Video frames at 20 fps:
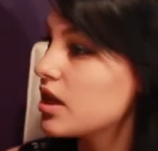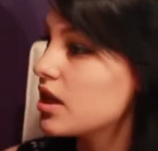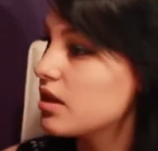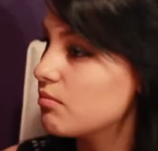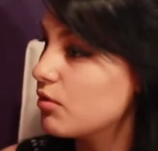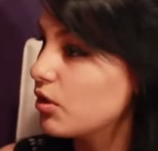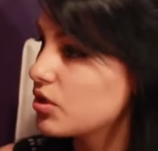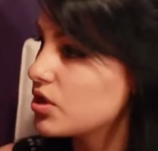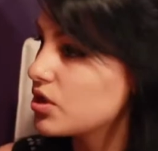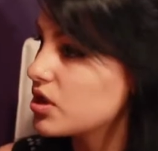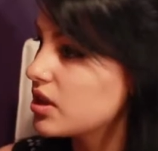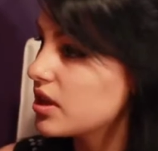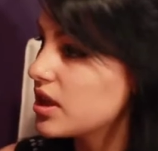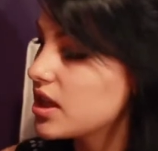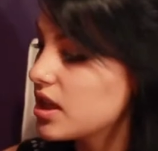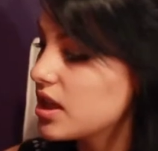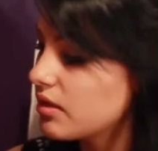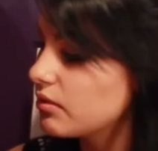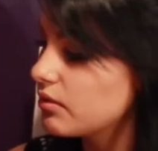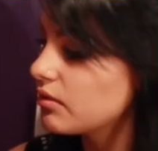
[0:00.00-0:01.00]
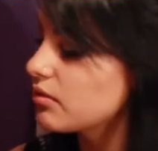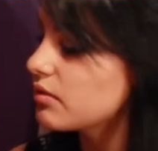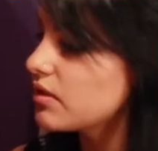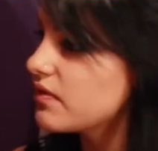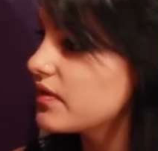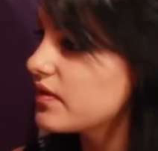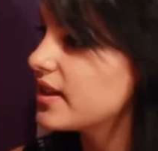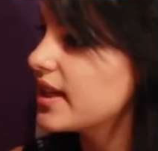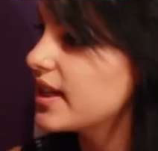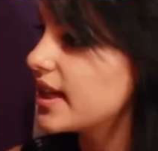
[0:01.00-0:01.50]
emotionally, it will
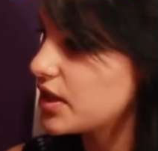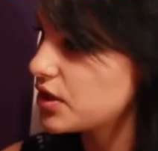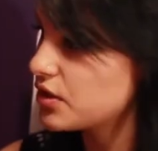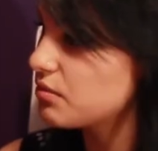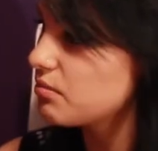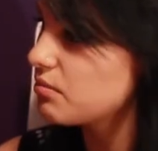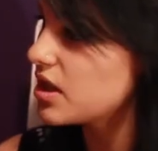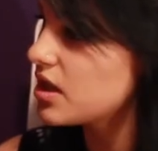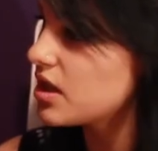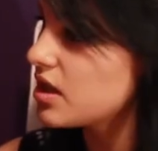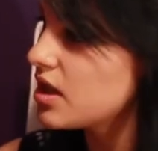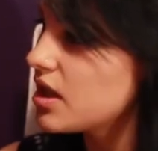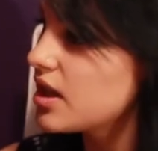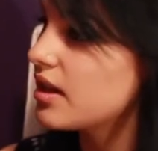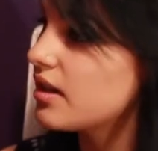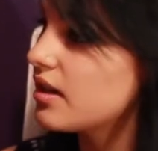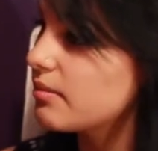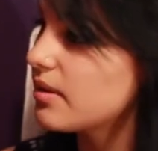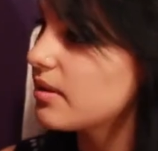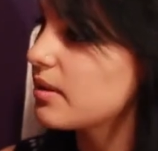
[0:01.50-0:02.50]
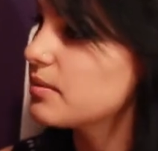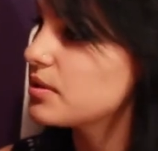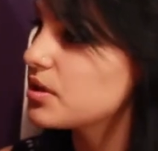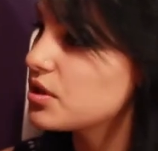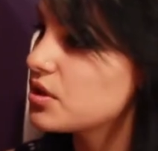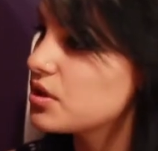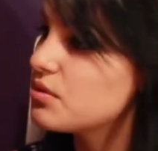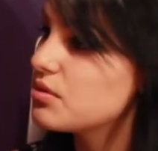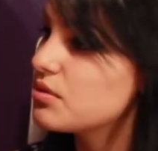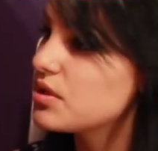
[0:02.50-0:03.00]
reveal that to me, and I'll be able
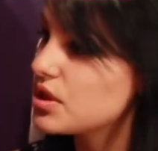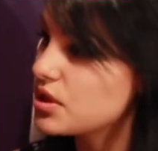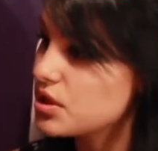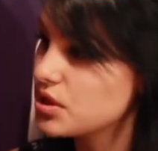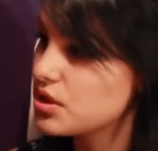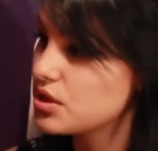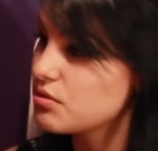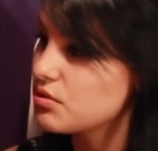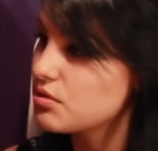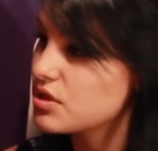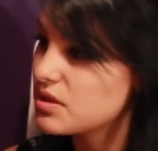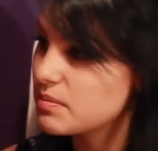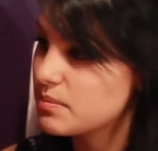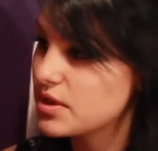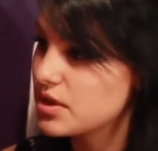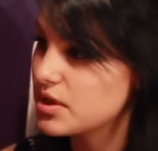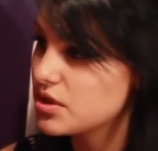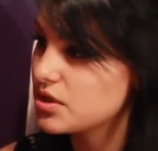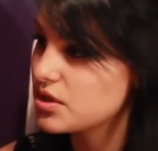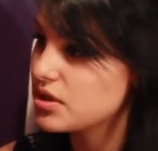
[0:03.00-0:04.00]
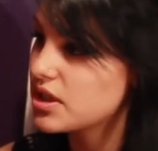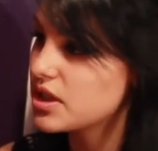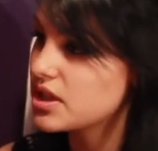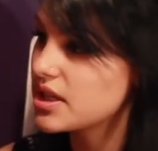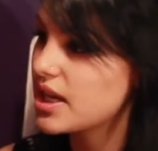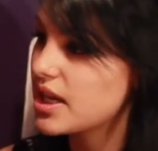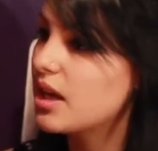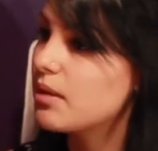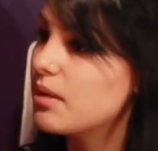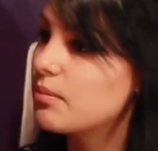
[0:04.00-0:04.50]
to tune into you spiritually
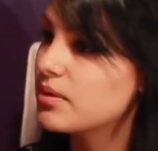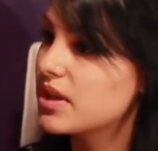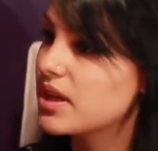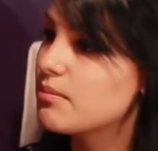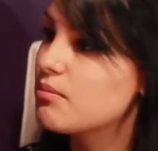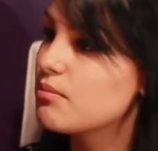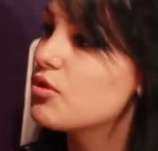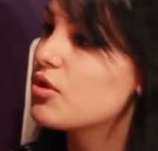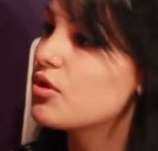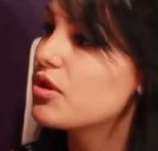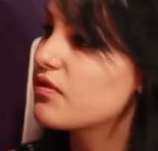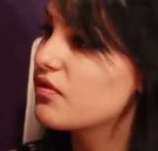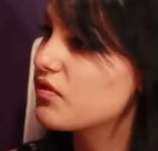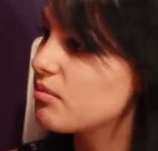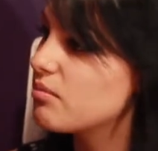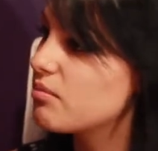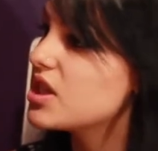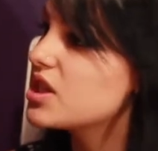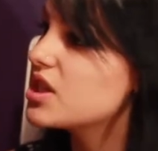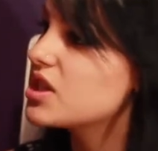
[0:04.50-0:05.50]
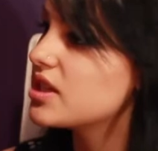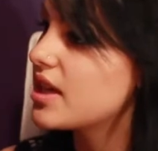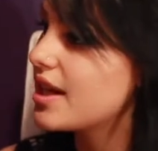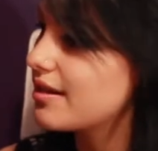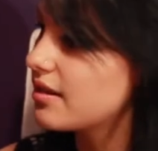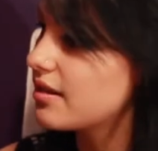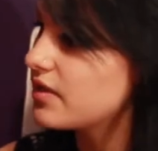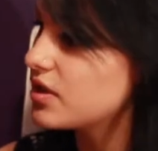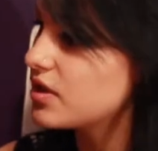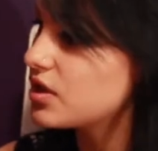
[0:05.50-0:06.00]
to help get more information
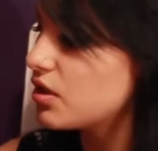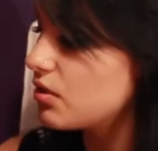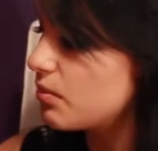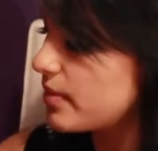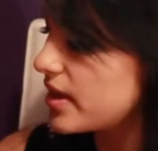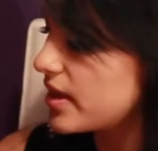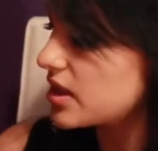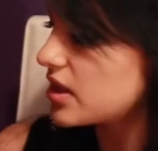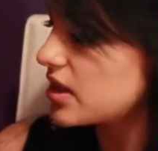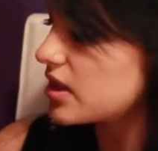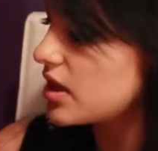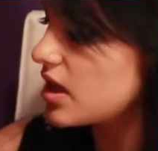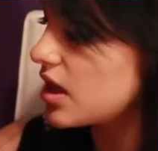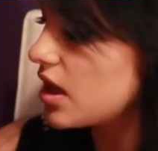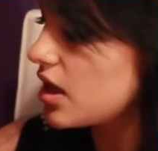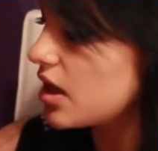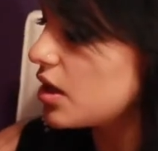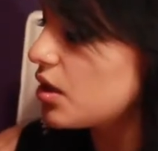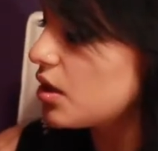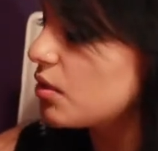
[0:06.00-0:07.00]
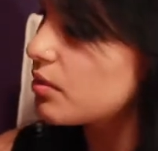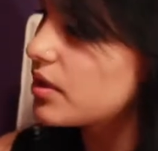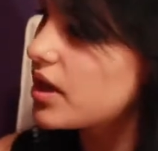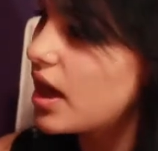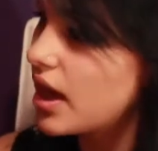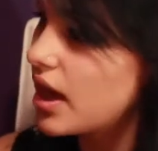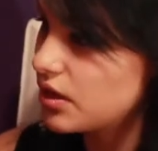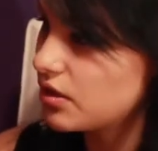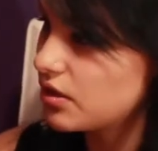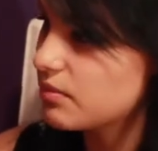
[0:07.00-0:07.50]
out of it. So basically, when
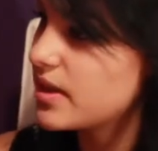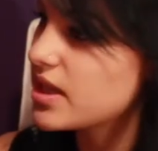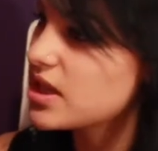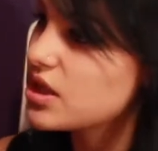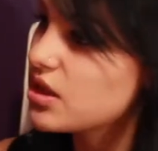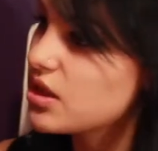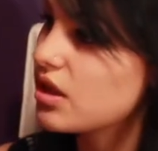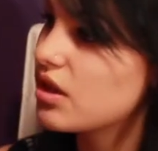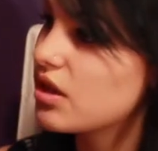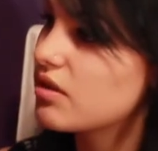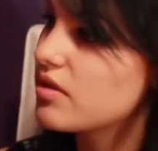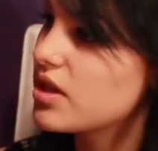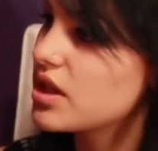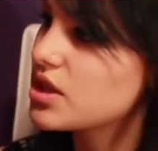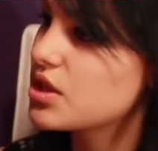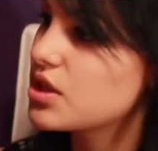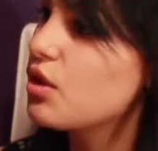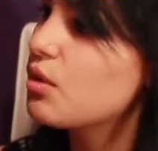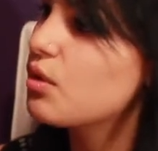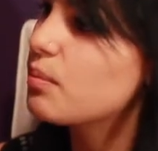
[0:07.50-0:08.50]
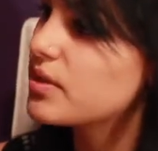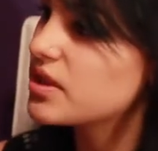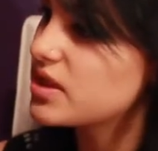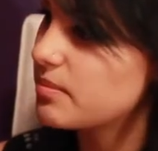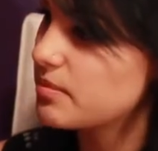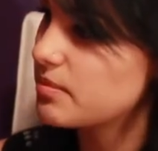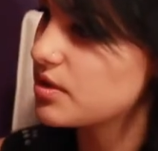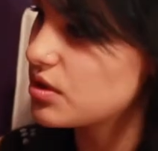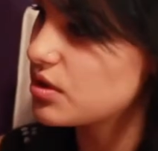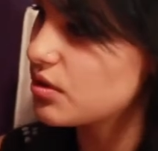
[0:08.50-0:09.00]
I do my tarot card readings, it opens
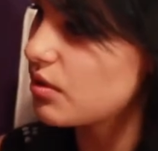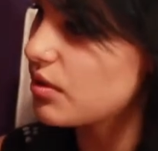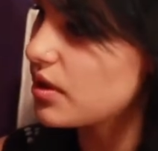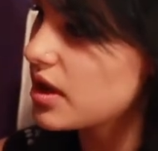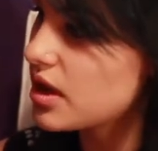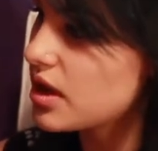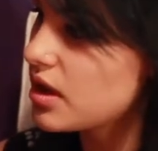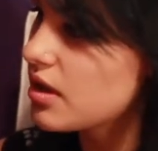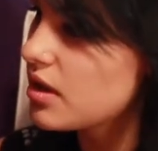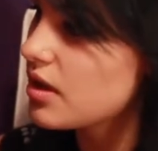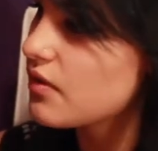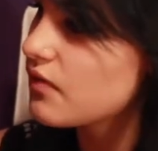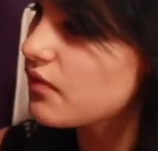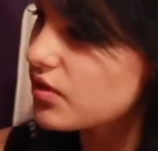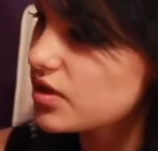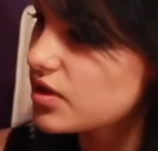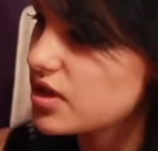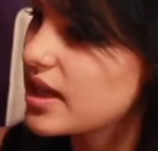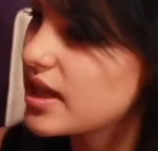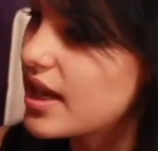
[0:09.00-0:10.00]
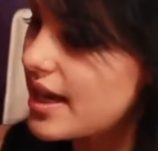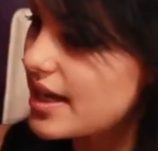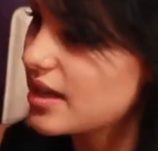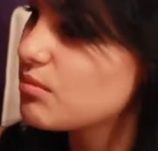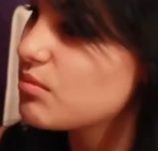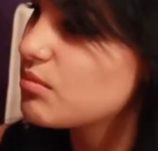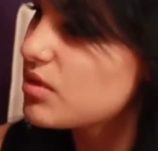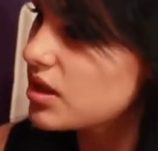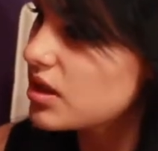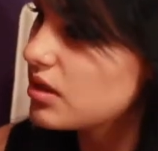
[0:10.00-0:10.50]
up the story to
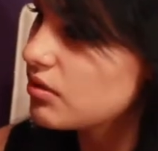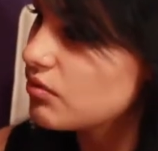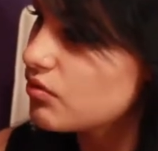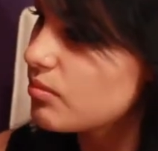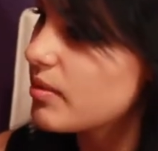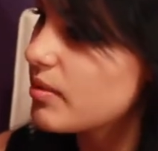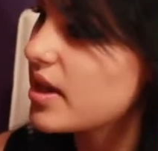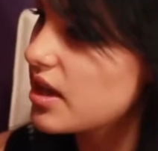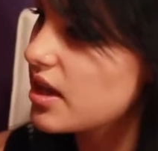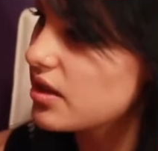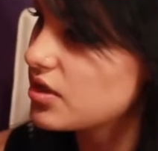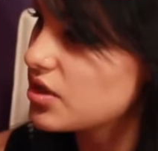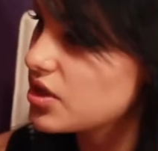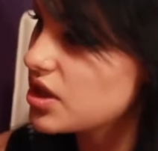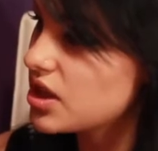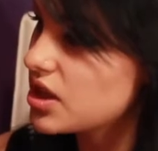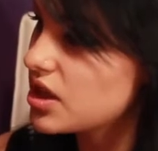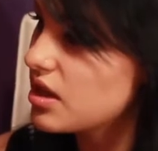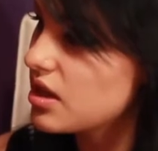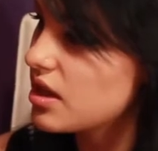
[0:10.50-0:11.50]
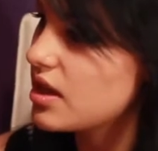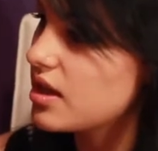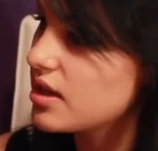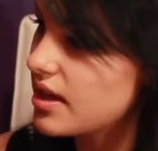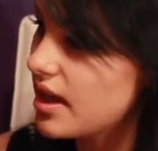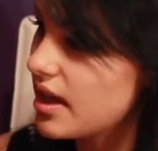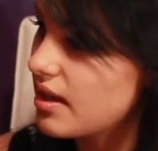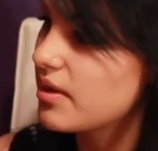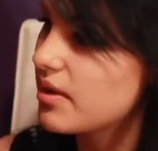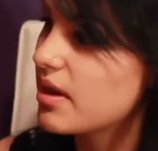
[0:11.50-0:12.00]
guide me through my energy, and
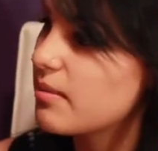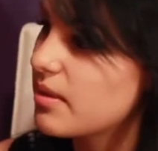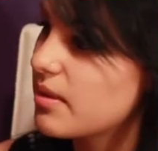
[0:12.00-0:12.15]
that way I'm